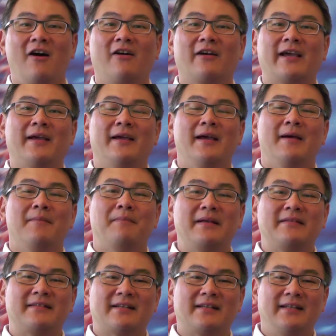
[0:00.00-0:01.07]
Okay,
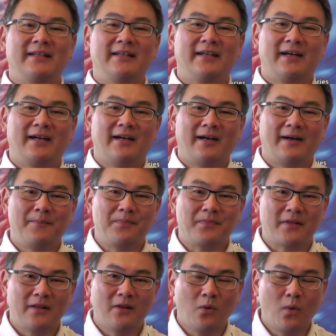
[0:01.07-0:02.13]
basically
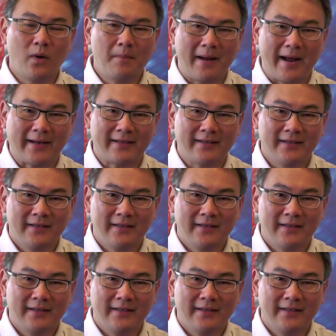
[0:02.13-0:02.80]
lower back